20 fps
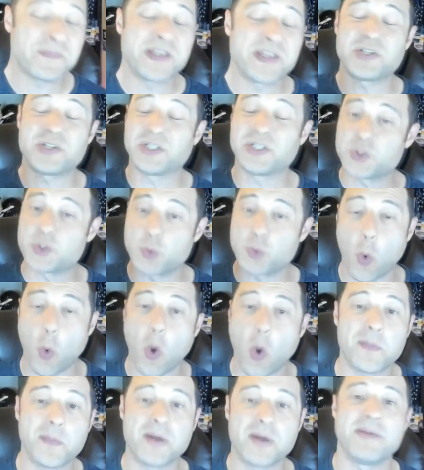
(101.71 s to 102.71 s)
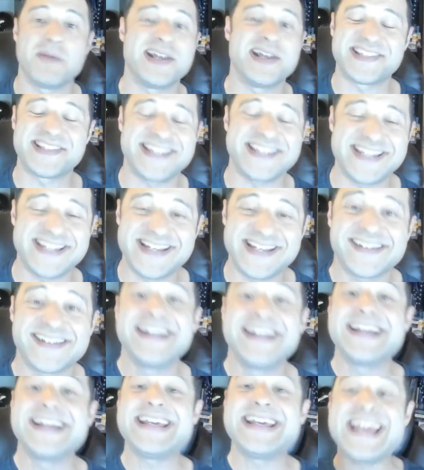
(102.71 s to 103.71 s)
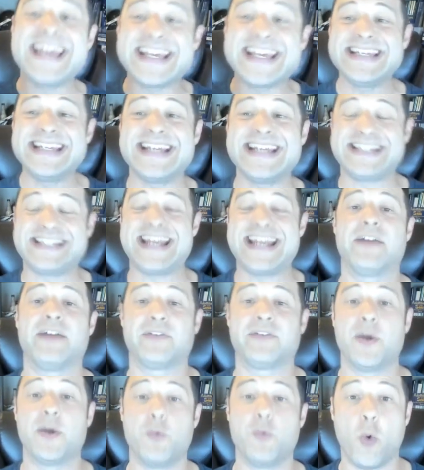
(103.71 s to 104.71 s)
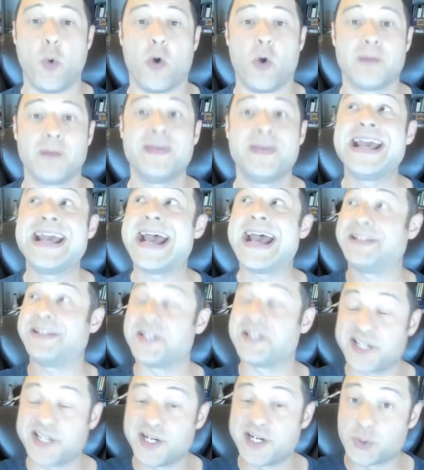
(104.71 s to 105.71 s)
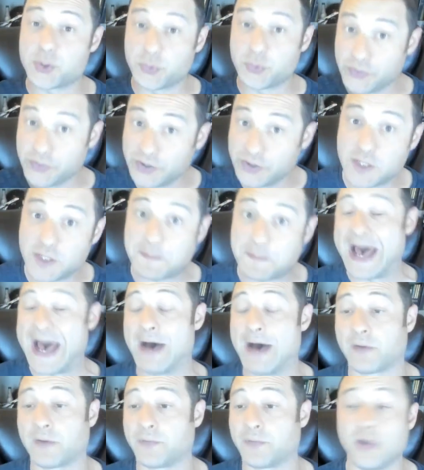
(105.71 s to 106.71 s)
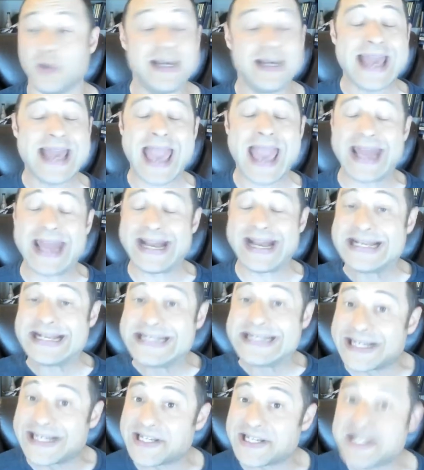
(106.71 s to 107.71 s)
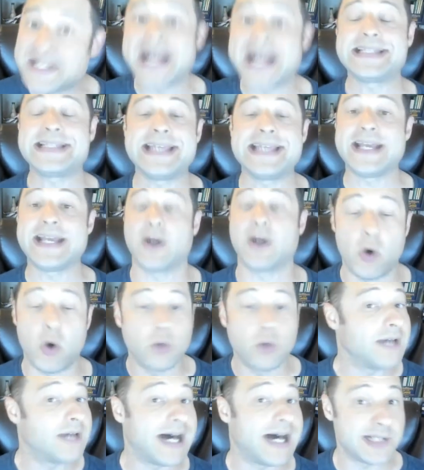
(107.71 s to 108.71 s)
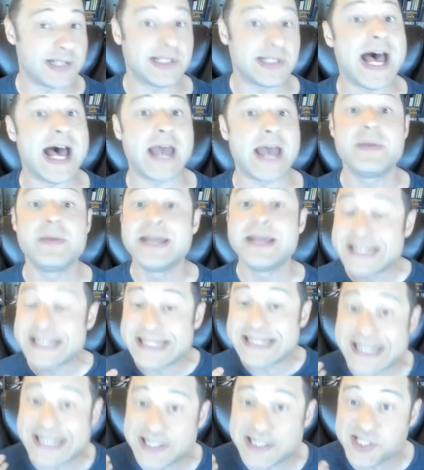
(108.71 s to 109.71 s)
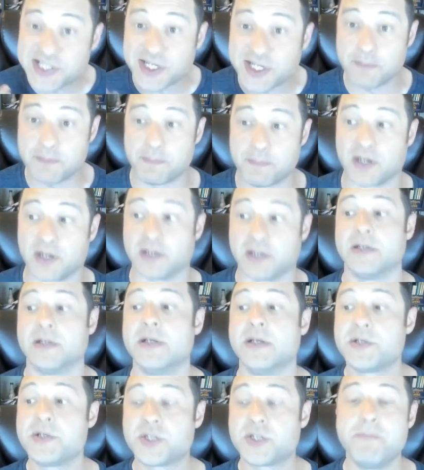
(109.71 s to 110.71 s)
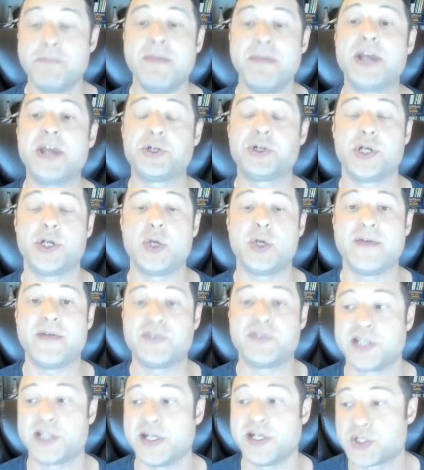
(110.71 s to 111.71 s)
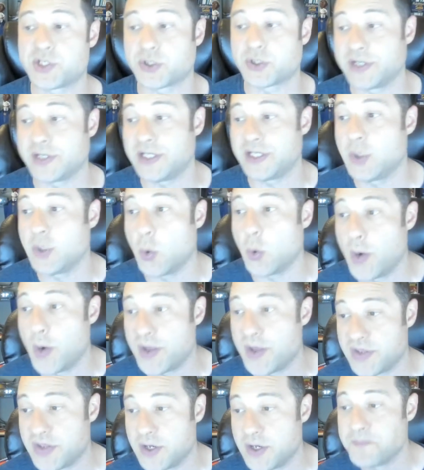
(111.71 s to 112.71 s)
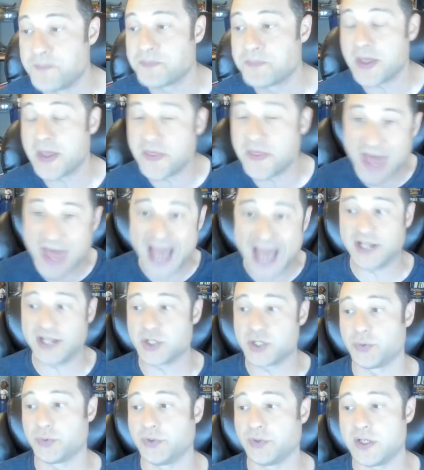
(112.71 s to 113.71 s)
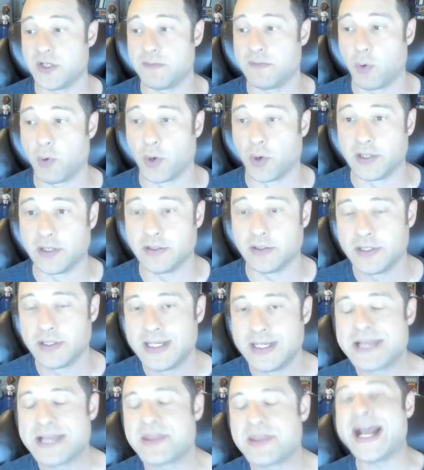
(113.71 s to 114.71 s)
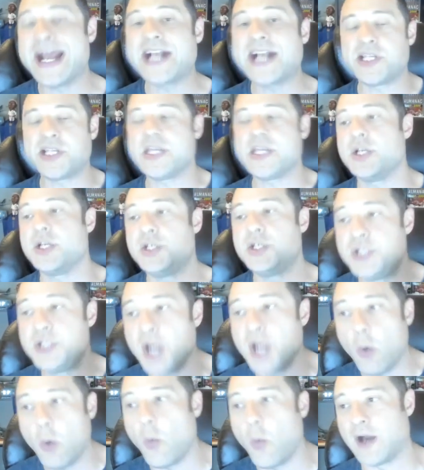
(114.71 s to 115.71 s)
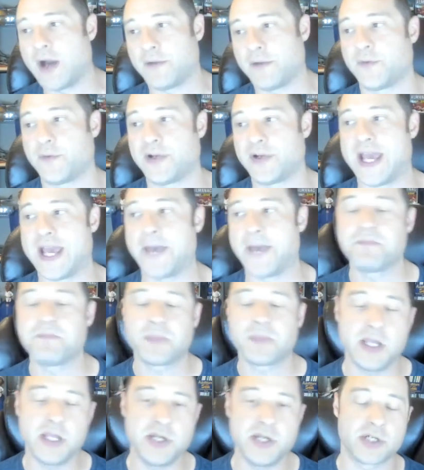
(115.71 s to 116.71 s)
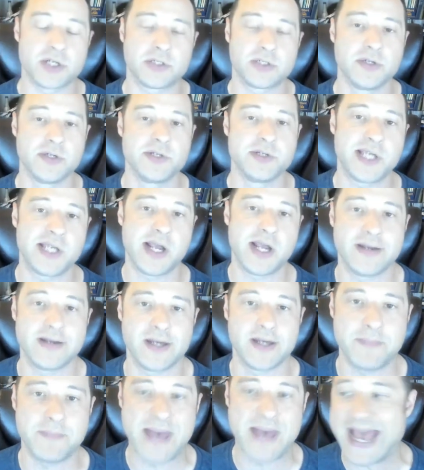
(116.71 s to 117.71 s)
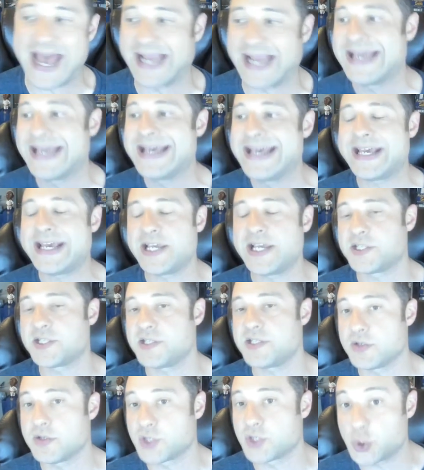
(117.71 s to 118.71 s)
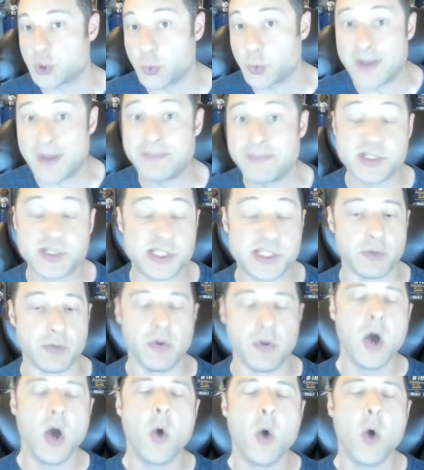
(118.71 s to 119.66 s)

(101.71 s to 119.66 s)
During those warmer months of the year, it can get downright warm, and the sun is really powerful, and it does not take a whole lot of time to get sunburned. So make sure you have sunscreen with you. That is really important. The next thing you don't want to forget in your cruise carry-on bag is your swimsuit.